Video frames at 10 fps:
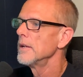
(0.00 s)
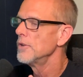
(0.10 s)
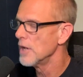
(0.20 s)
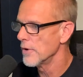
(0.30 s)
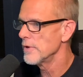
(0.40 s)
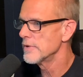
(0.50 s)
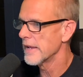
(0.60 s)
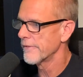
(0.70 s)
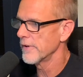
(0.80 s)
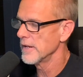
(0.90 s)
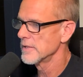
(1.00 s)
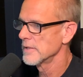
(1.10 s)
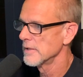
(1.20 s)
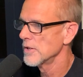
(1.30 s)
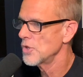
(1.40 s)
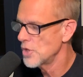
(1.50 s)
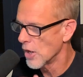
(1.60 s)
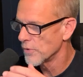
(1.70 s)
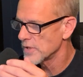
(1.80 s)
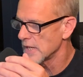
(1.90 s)
Don't use that phrase.
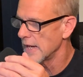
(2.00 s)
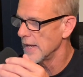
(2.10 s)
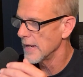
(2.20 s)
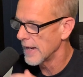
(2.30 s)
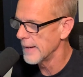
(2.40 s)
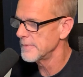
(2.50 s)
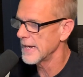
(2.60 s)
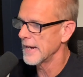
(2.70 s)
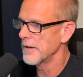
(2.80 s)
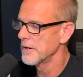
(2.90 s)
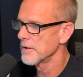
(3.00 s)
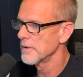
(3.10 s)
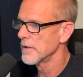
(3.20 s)
Don't say I'm tired